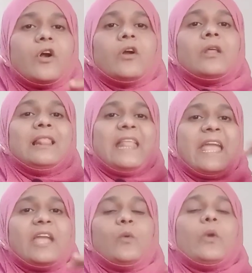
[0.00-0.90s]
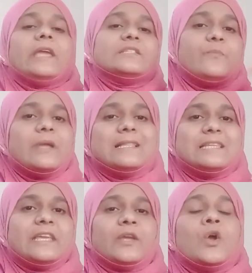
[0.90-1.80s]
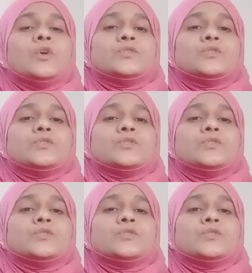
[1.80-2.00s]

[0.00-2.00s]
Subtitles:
our language building.